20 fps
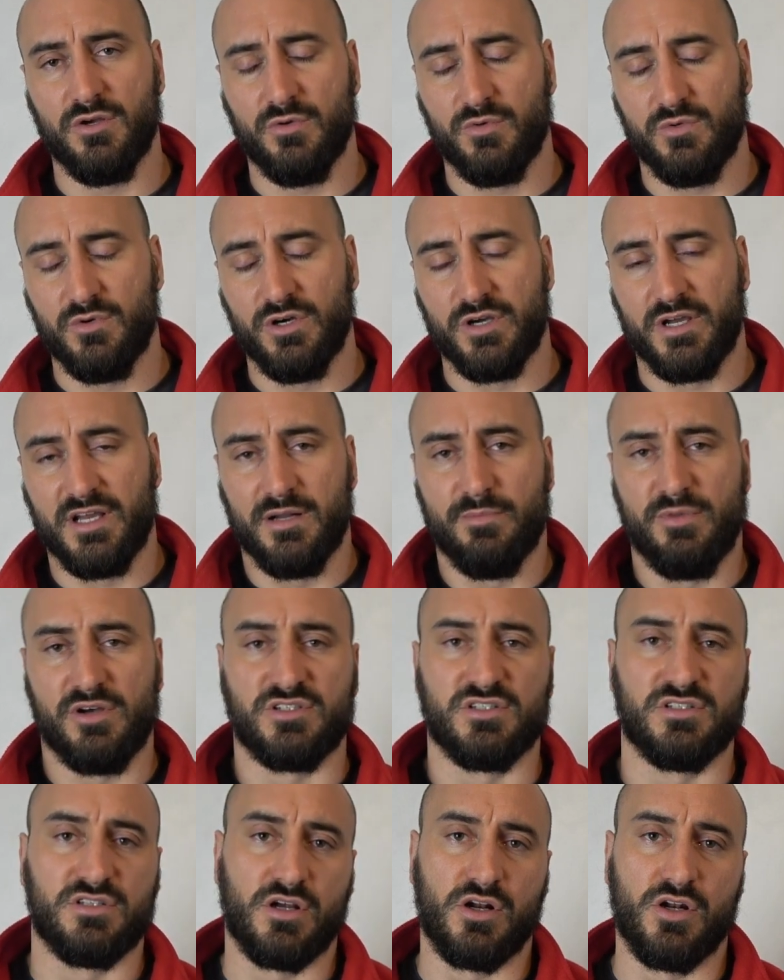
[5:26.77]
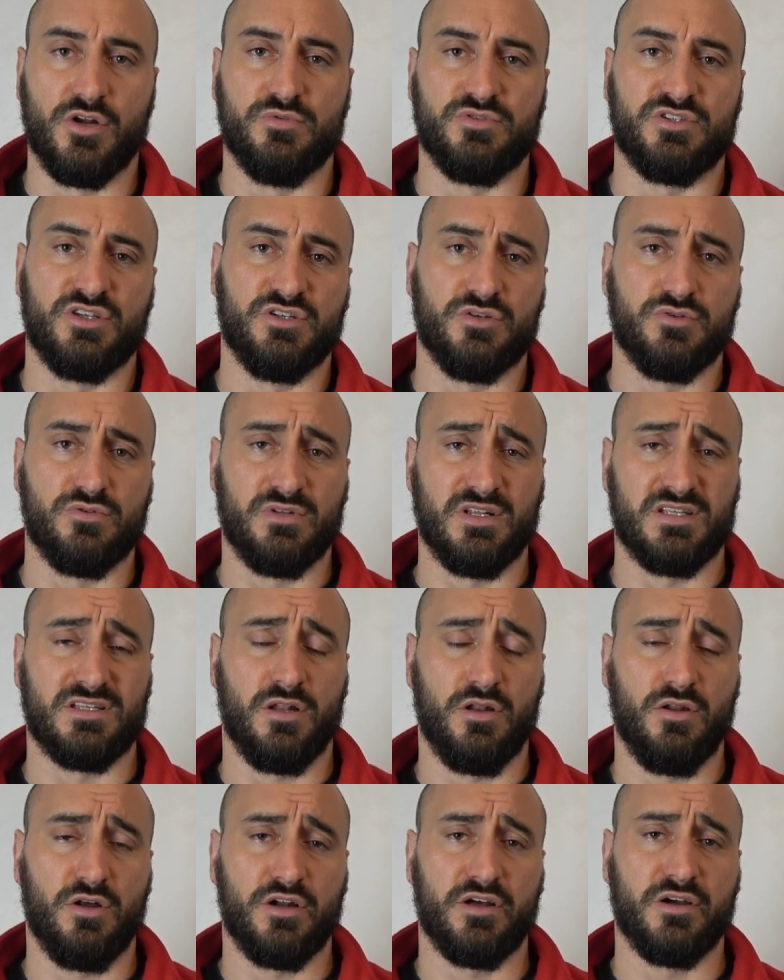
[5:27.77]
working the muscles of the glutes, because there's
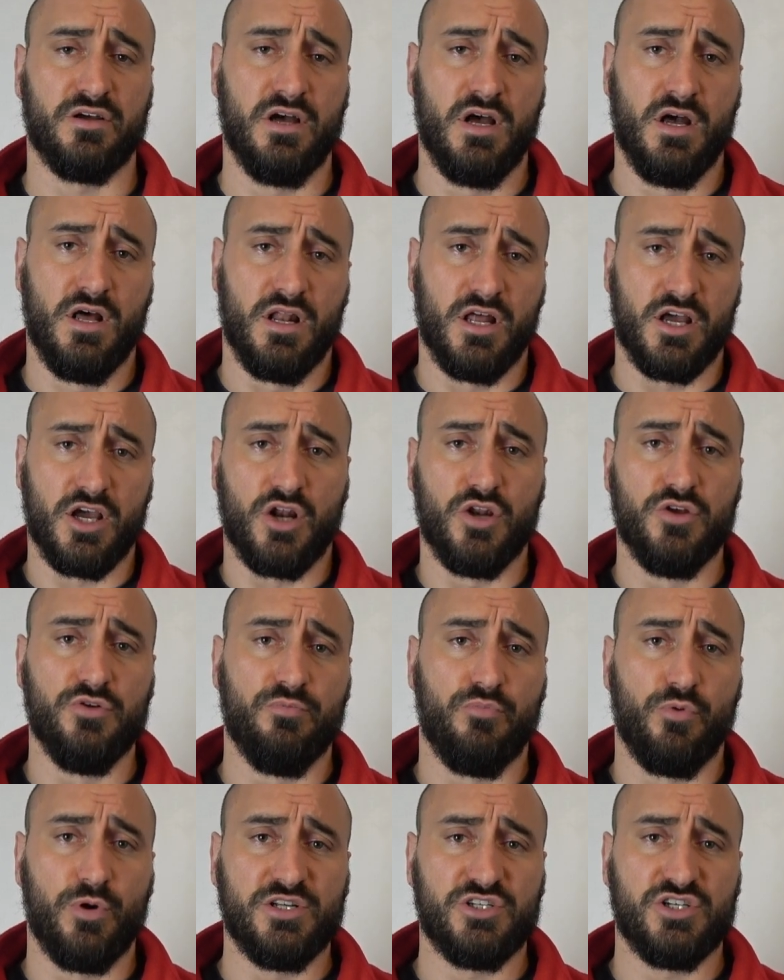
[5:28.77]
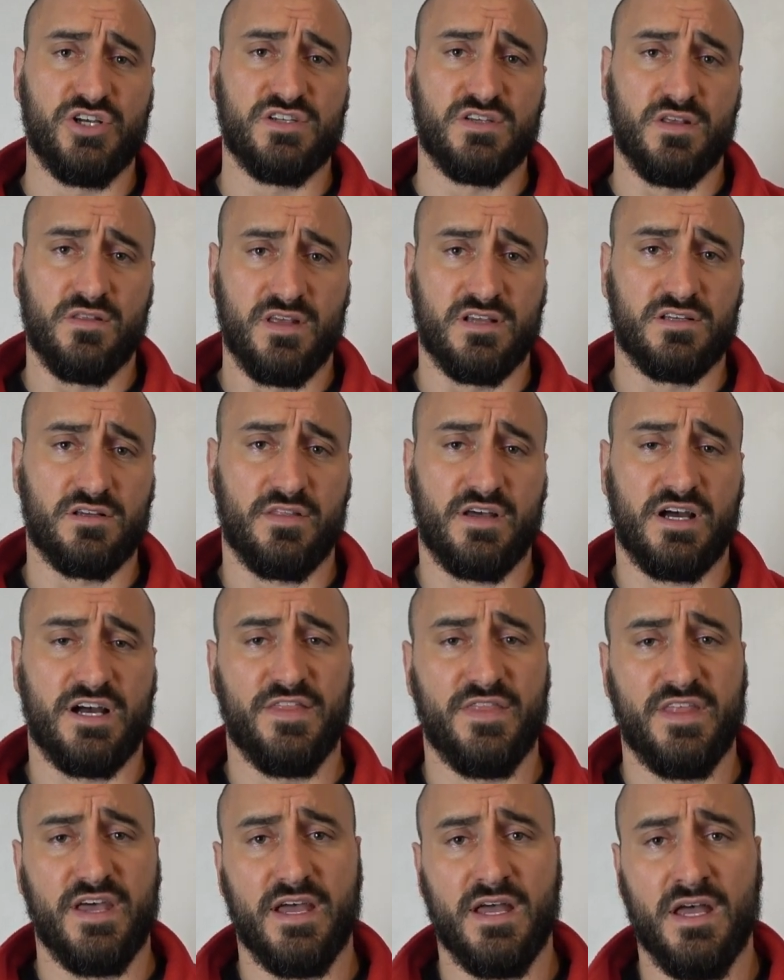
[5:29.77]
a lot of like glute bridges and things like that
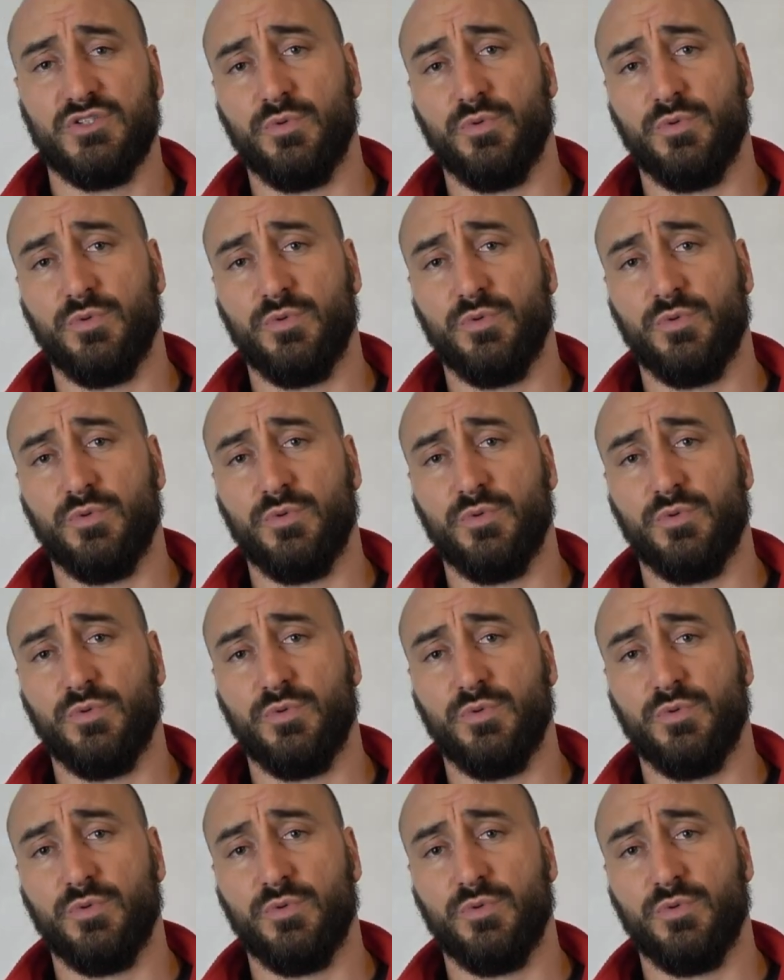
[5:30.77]
in there.